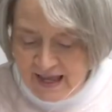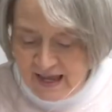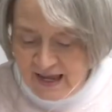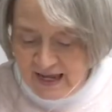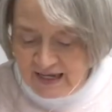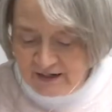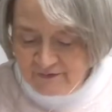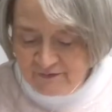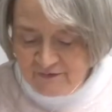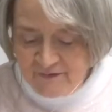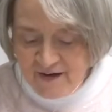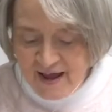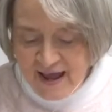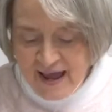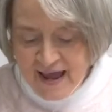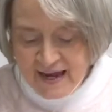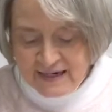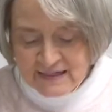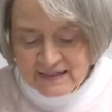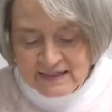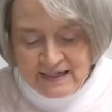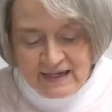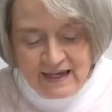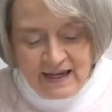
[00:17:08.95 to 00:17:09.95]
In
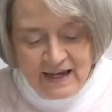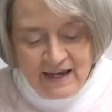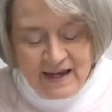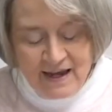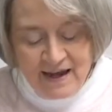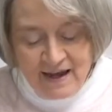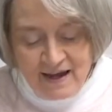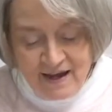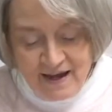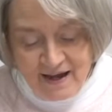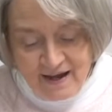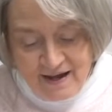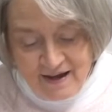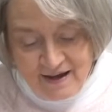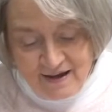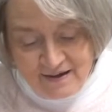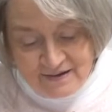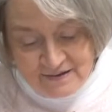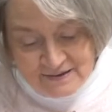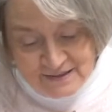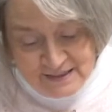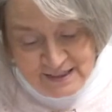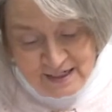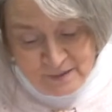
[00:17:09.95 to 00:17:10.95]
fact,
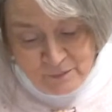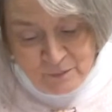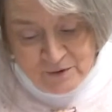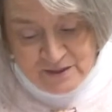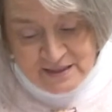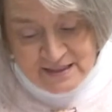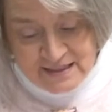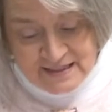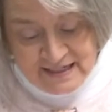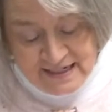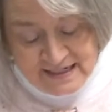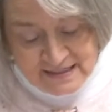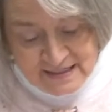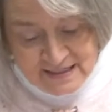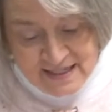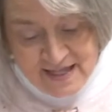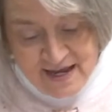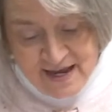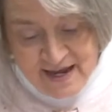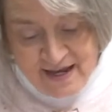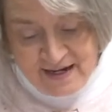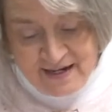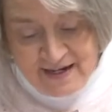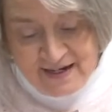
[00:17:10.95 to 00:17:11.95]
Deborah says that